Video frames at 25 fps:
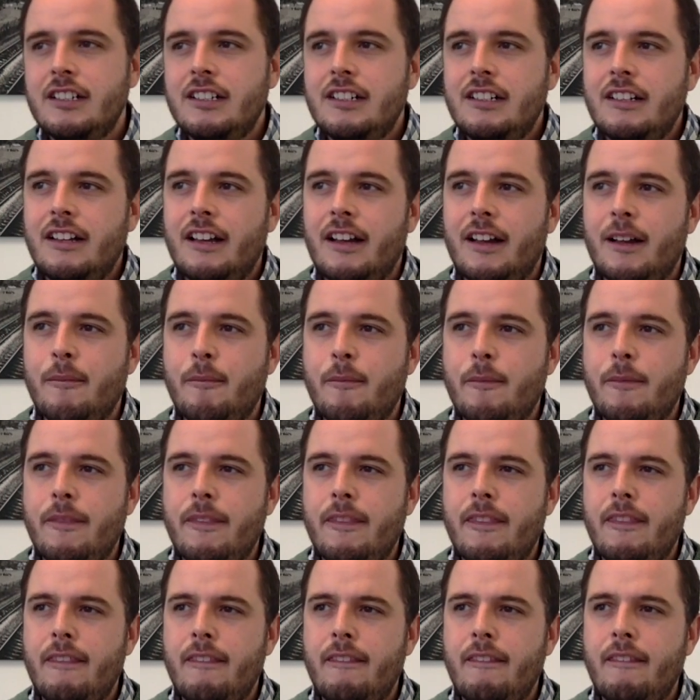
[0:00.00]

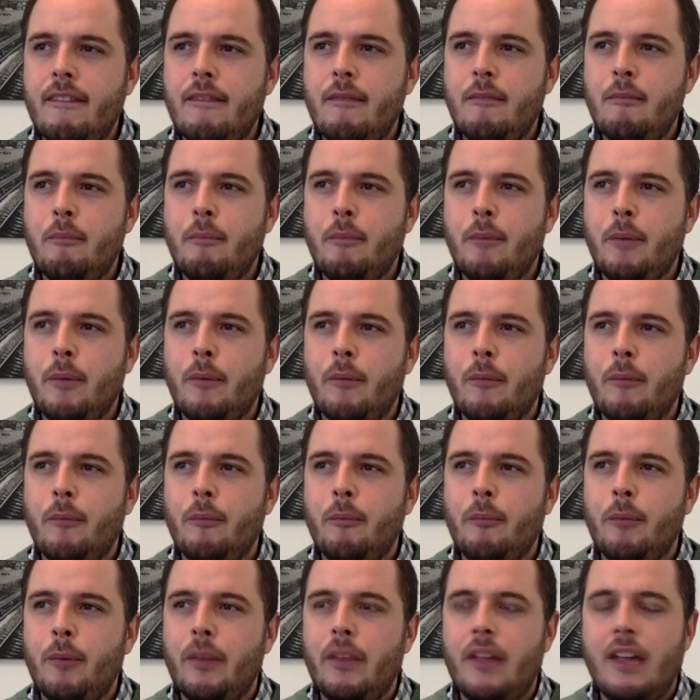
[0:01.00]
But
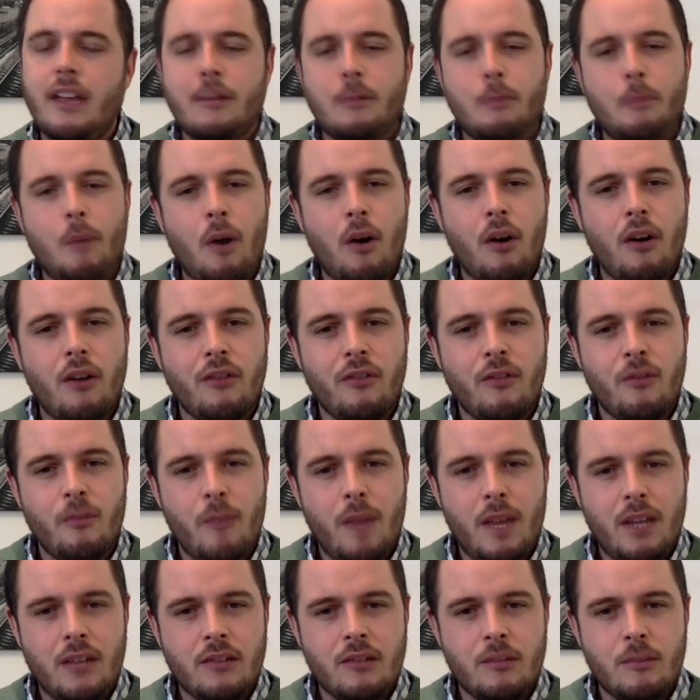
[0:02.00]
that's part of the
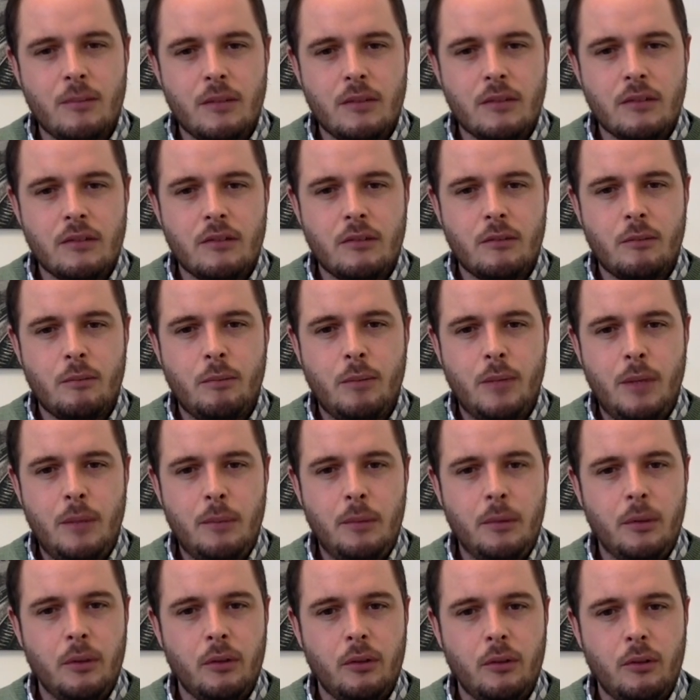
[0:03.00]
measurements of
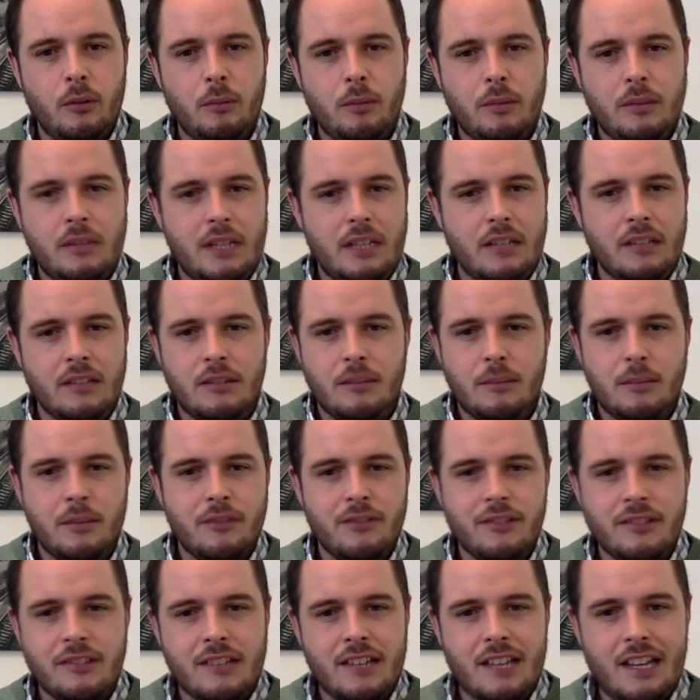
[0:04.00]
people that could potentially be
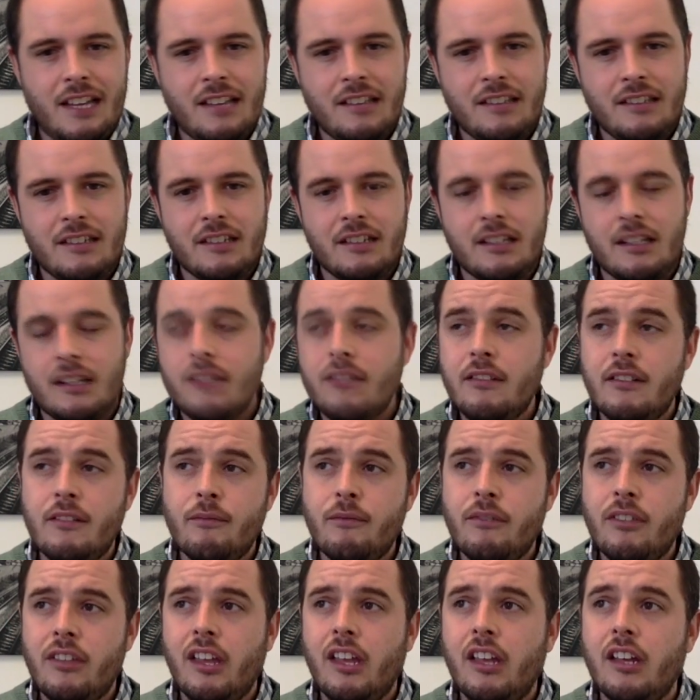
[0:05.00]
fantastic. And
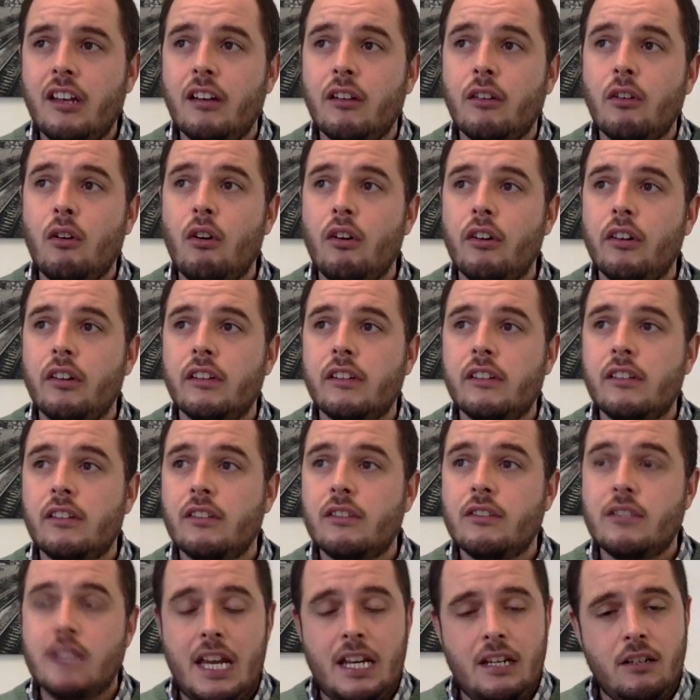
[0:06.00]
I'm thinking a lot in the sort
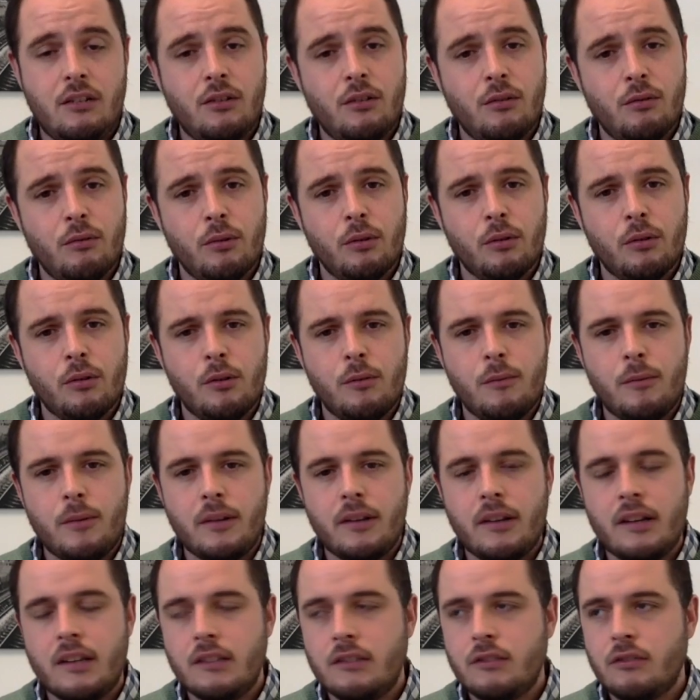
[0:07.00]
of technical recruitment
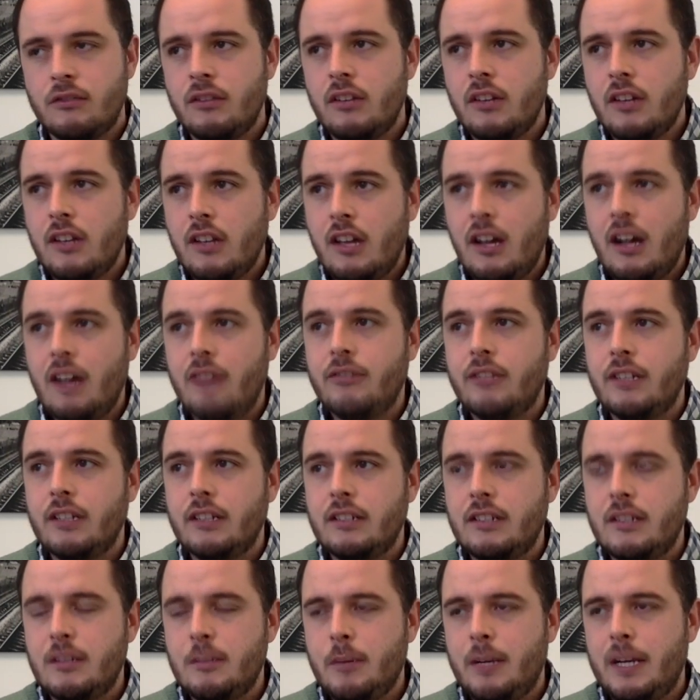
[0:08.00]
that I've done
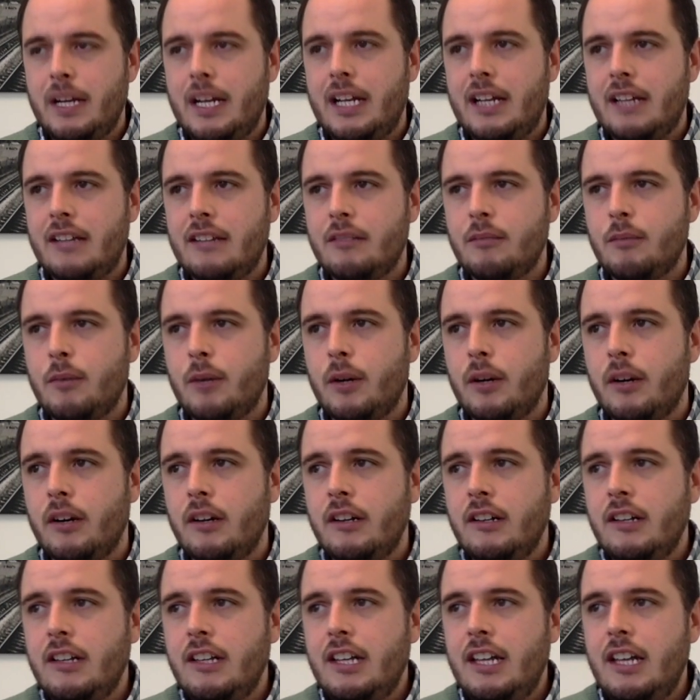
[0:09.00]
in the past,
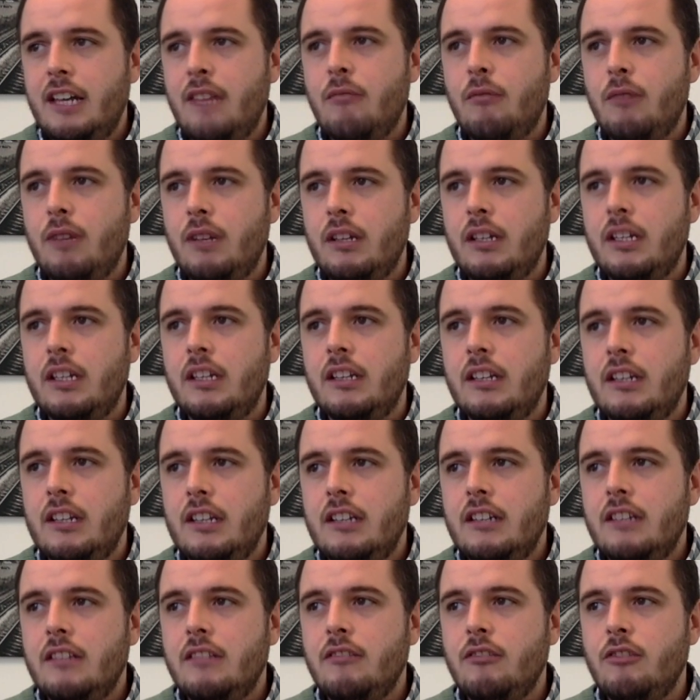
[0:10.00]
where it really,
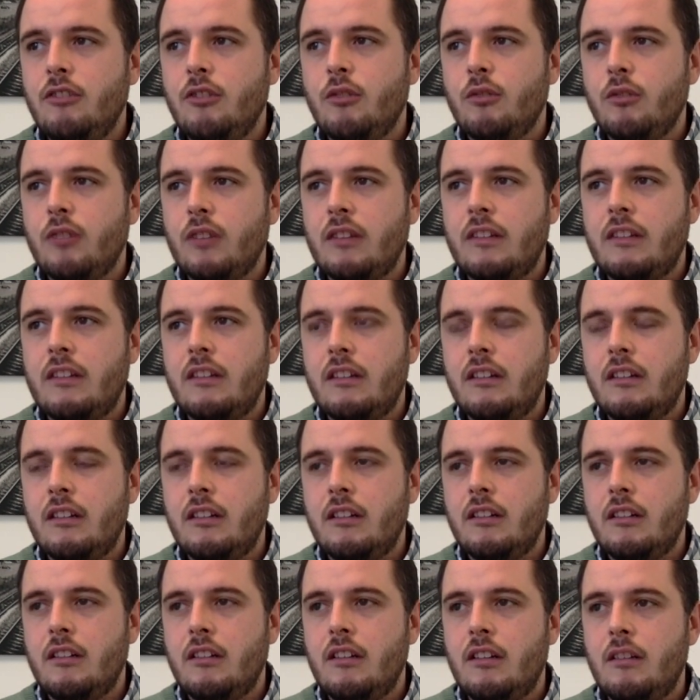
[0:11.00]
you know,
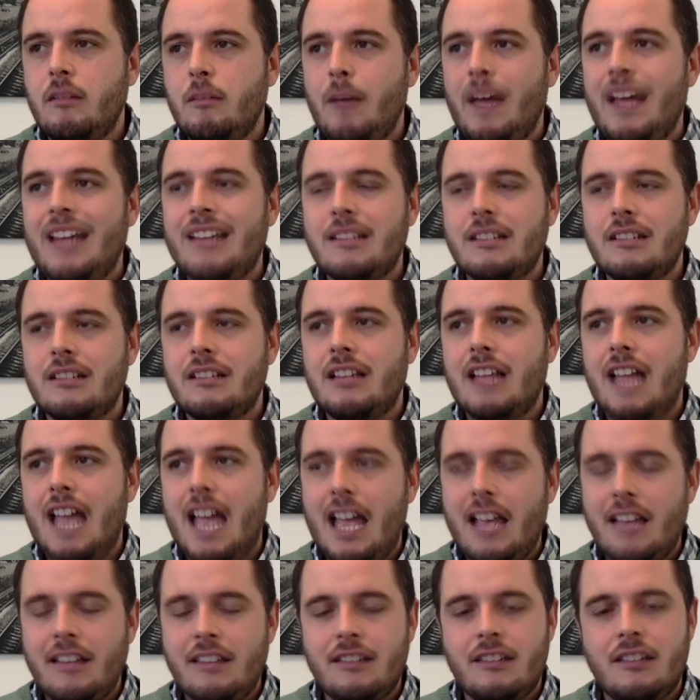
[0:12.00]
it matters
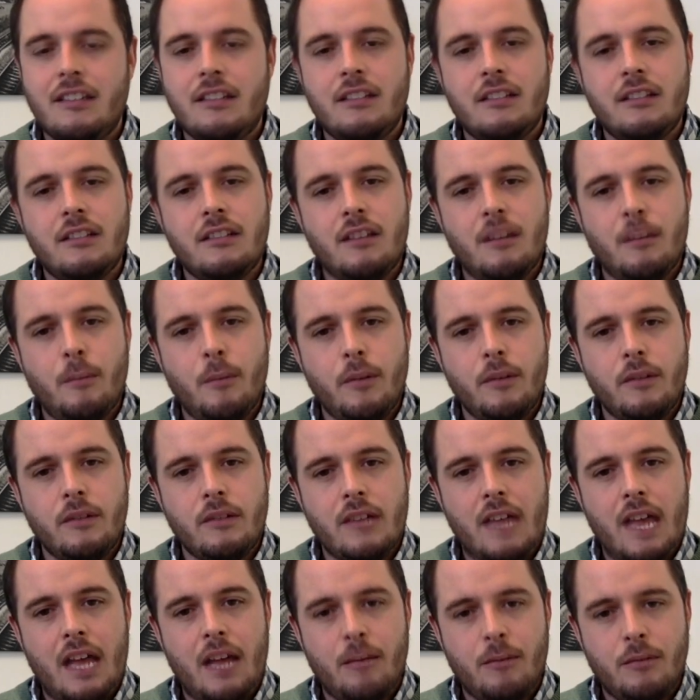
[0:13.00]
less than someone's
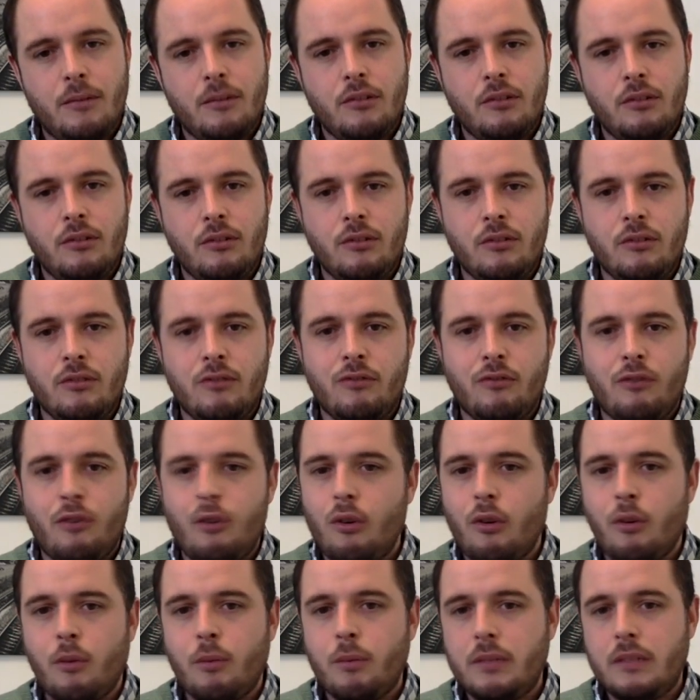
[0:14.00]
aptitude
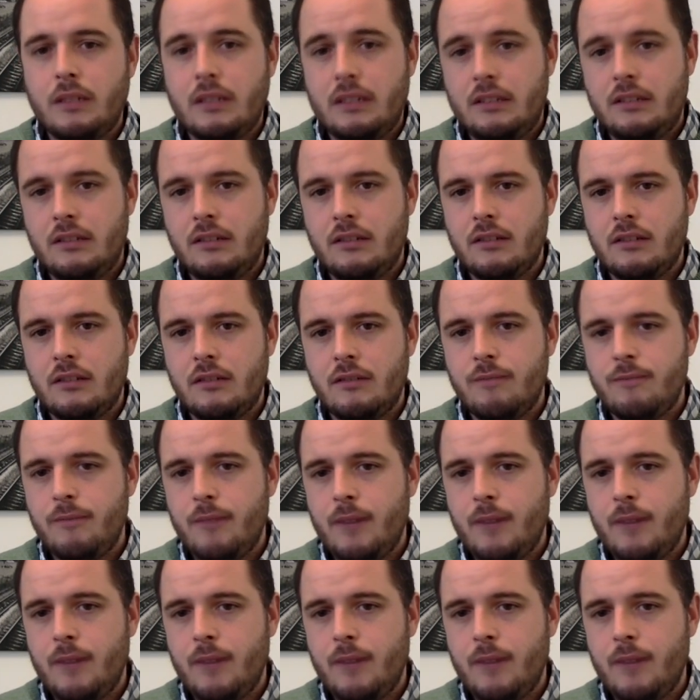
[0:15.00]
for particular